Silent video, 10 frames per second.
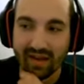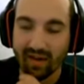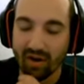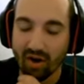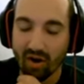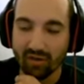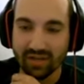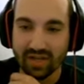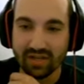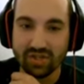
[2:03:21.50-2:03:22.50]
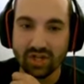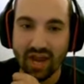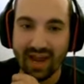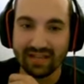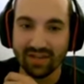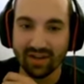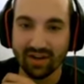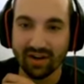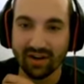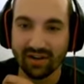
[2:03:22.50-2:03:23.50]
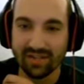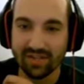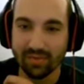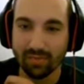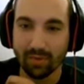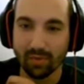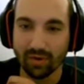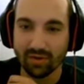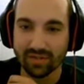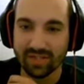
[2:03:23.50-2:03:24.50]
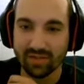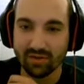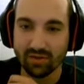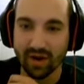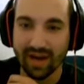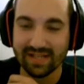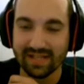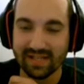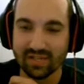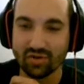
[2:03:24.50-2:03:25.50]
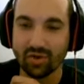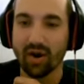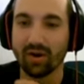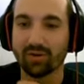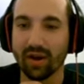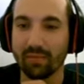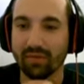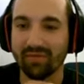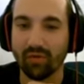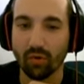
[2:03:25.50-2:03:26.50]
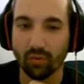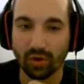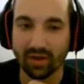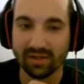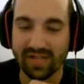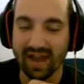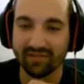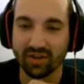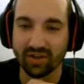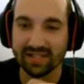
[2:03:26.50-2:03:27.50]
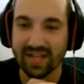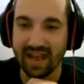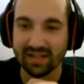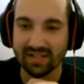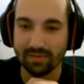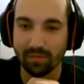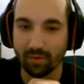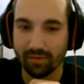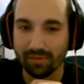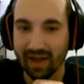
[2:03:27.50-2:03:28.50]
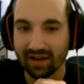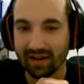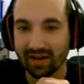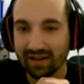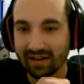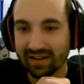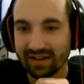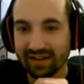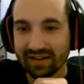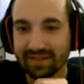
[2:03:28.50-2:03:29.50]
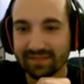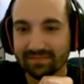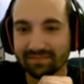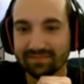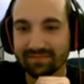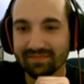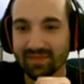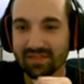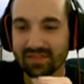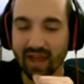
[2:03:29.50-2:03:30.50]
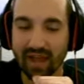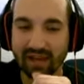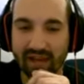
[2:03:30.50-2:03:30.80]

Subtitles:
all the enchanter supports crazy strong right before Worlds after a tank support meta. There's like